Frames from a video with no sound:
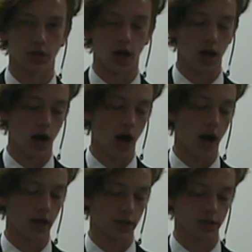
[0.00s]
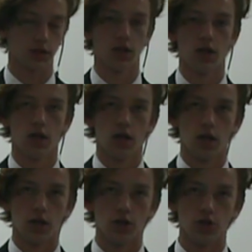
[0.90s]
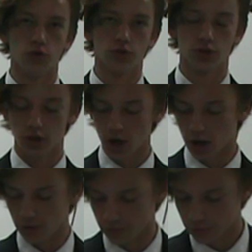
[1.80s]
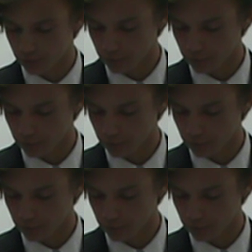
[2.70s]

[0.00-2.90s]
highest use of